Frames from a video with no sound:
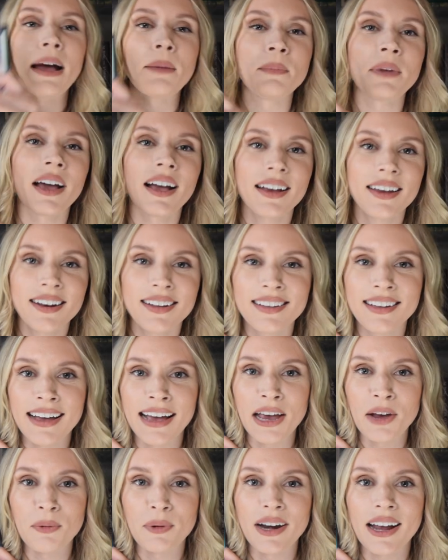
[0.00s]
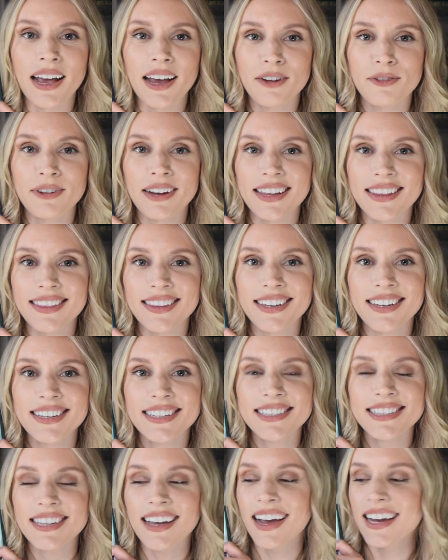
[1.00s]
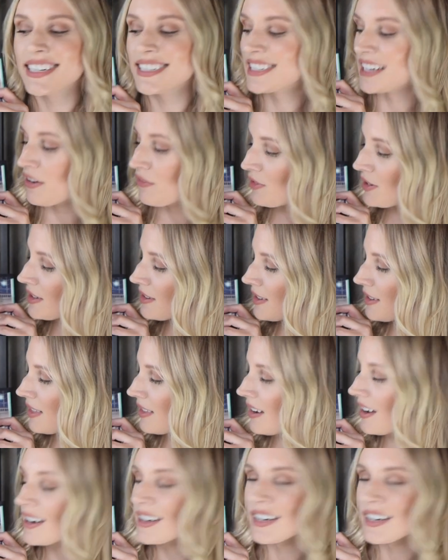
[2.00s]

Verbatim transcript: I'm not gonna lie, when I read this, I definitely thought